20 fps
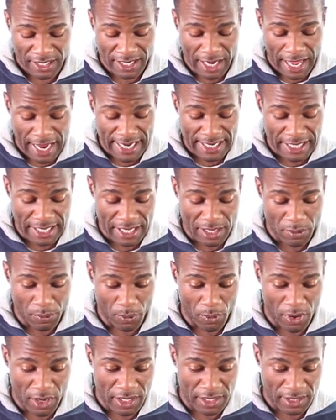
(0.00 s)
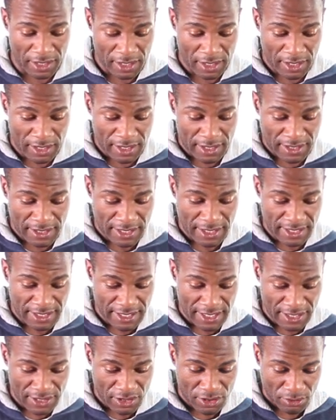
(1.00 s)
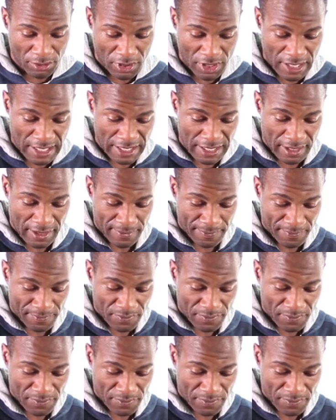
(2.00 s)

knight e1 to d3.